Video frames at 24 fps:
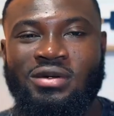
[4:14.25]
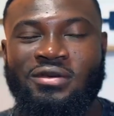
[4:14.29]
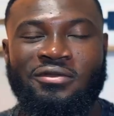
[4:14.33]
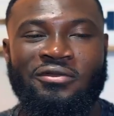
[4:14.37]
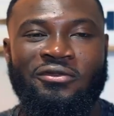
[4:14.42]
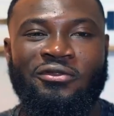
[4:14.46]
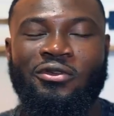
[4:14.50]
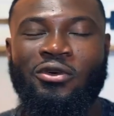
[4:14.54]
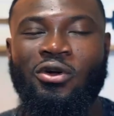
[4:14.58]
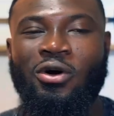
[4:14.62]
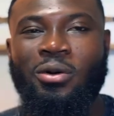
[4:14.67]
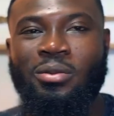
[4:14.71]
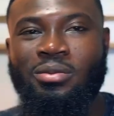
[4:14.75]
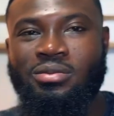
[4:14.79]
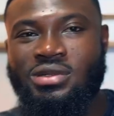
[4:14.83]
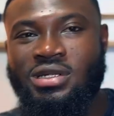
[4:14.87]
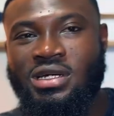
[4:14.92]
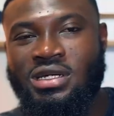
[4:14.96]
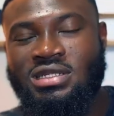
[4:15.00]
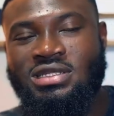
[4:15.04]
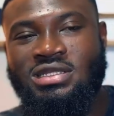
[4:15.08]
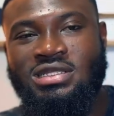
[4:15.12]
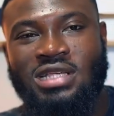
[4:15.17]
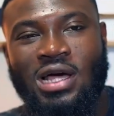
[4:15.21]
from
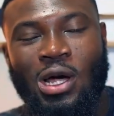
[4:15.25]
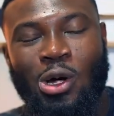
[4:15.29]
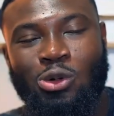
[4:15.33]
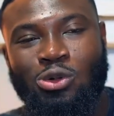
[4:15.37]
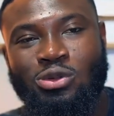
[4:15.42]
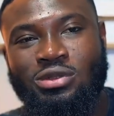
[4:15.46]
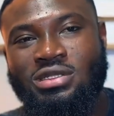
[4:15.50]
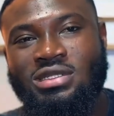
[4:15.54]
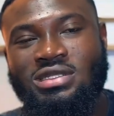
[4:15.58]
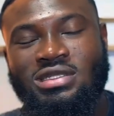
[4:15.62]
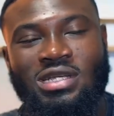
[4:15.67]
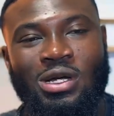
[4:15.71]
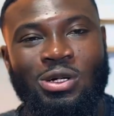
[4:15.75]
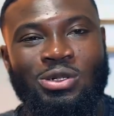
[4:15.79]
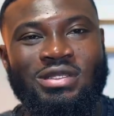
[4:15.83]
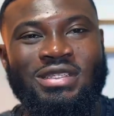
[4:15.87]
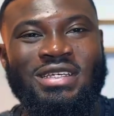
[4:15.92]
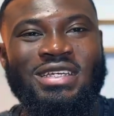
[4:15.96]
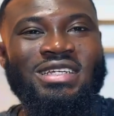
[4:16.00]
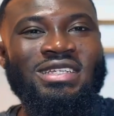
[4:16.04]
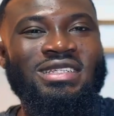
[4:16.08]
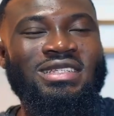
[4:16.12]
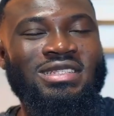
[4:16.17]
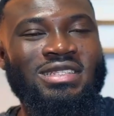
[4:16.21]
the
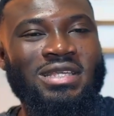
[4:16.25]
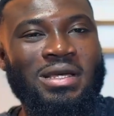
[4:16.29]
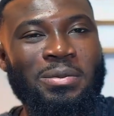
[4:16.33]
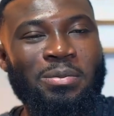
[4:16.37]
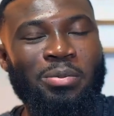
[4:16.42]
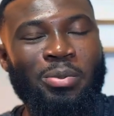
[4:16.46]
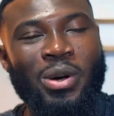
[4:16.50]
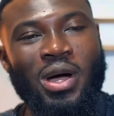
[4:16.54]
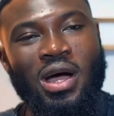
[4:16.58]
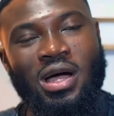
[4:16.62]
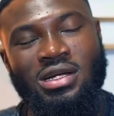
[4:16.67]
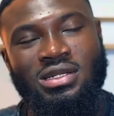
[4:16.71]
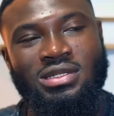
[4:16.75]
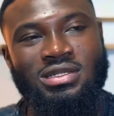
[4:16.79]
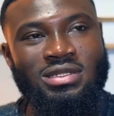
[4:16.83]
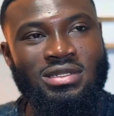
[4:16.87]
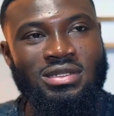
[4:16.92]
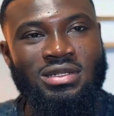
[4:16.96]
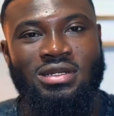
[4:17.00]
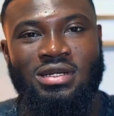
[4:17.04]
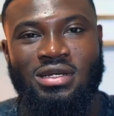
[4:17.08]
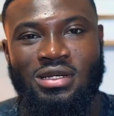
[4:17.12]
southeastern part.